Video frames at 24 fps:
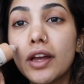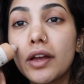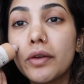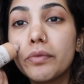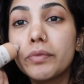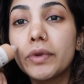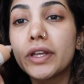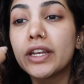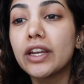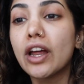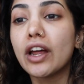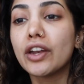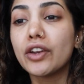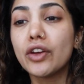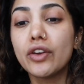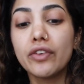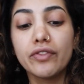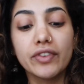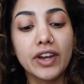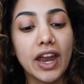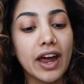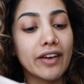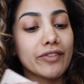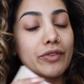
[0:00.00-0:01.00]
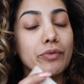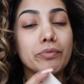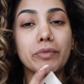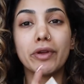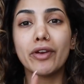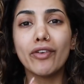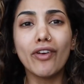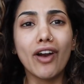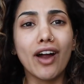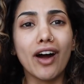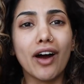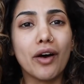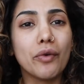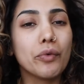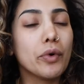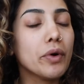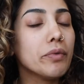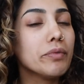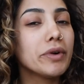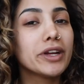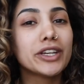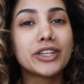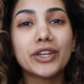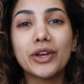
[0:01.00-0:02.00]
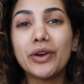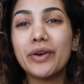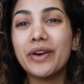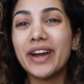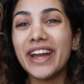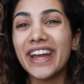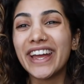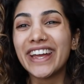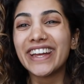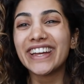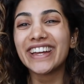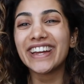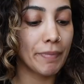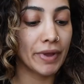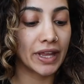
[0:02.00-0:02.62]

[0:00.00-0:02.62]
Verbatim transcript: I mean, I don't even have a mirror. What am I doing?